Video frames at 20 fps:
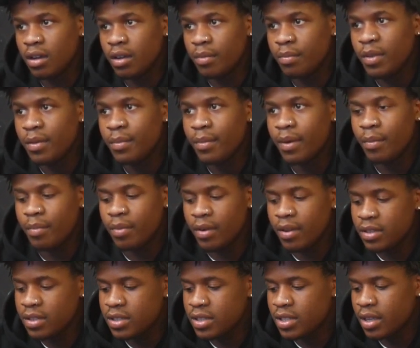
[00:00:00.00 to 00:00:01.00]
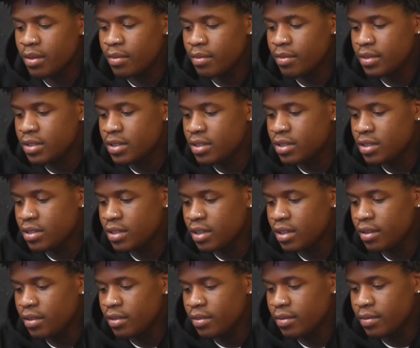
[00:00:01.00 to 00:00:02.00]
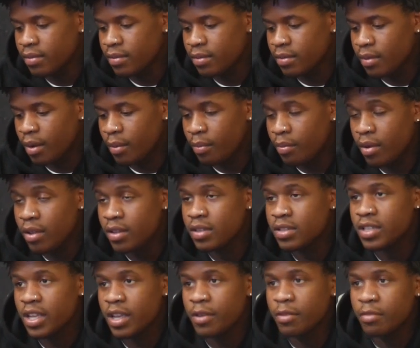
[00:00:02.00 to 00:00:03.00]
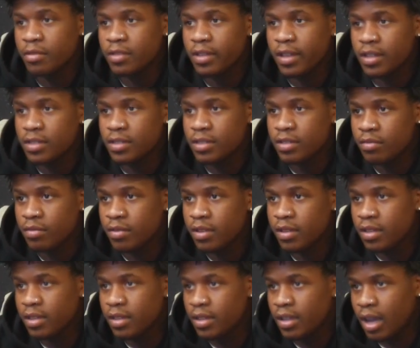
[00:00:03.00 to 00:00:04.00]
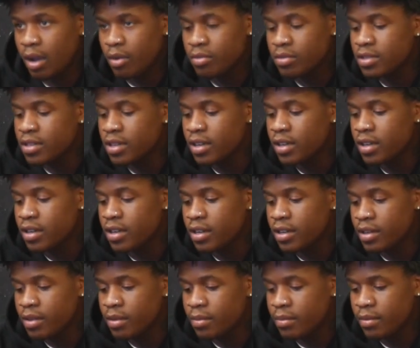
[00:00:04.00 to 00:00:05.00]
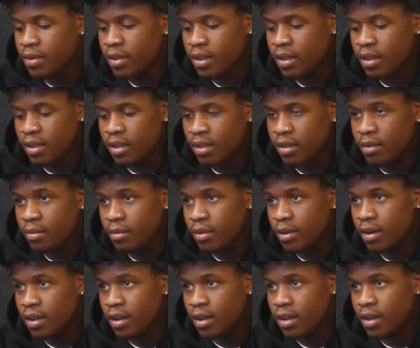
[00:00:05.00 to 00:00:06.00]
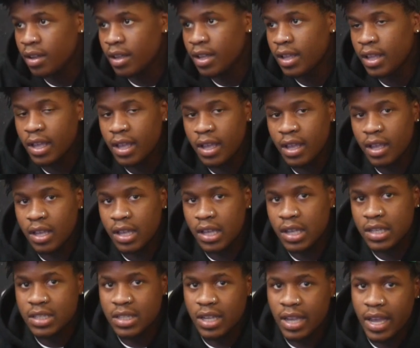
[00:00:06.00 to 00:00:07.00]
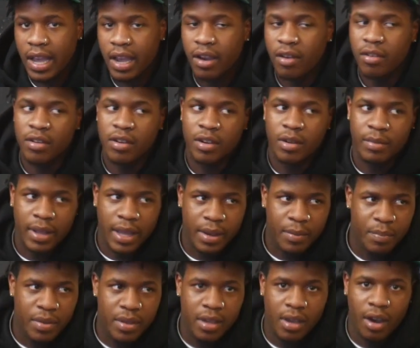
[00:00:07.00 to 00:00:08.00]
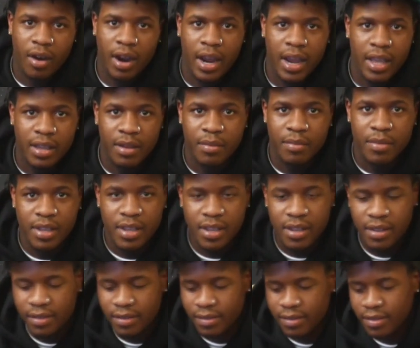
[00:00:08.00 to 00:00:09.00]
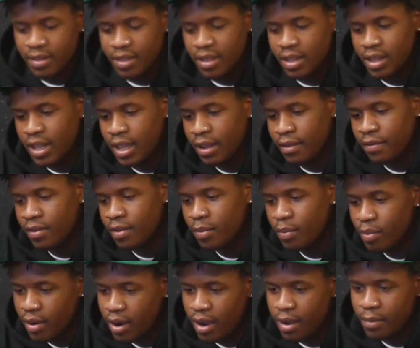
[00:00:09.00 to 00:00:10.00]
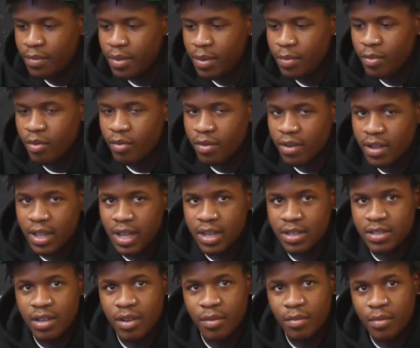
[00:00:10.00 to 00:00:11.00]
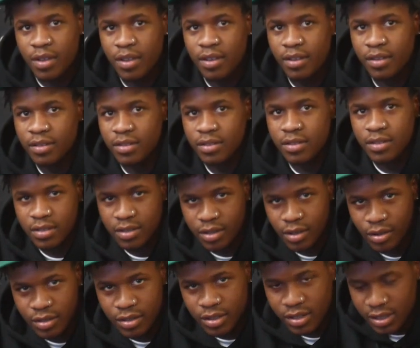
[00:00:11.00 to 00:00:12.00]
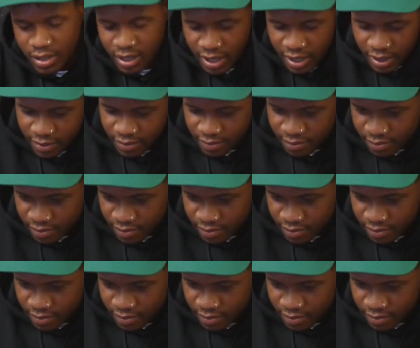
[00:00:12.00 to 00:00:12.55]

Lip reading: me and my brothers came with this shit. My brothers came with that shit, really. I was younger than them. But it's an acronym, like PRIME, like for Prime People Realize on Me. So it's just like